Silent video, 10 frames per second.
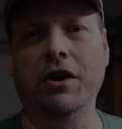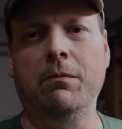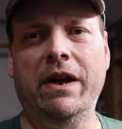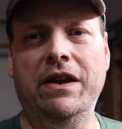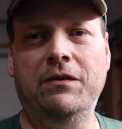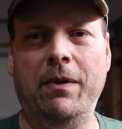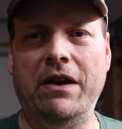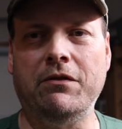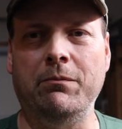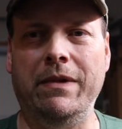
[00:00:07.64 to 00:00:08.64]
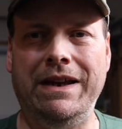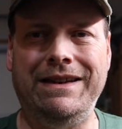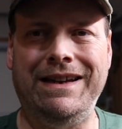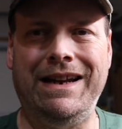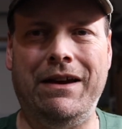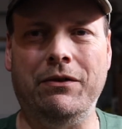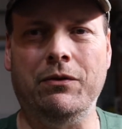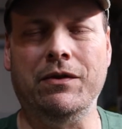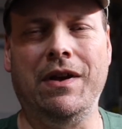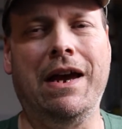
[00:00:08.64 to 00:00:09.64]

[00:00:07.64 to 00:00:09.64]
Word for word: everybody? It's Patrick Mid TN Outdoors.